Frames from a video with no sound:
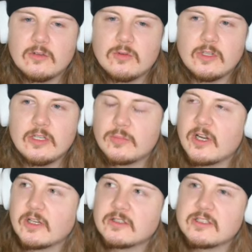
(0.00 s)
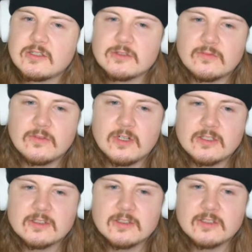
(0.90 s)
in practice, he was the
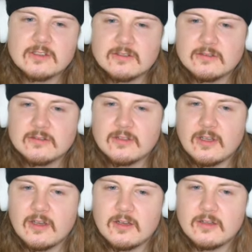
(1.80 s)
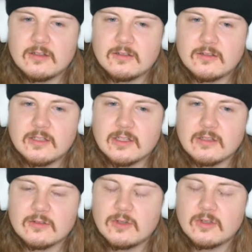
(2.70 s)
fastest. In
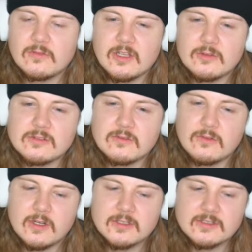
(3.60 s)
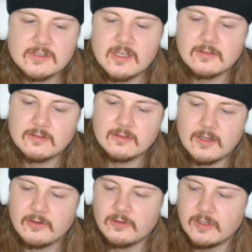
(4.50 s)
qualifying, he was the fastest. Yeah, I don't
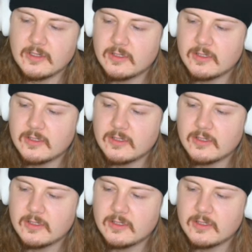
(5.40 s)
think he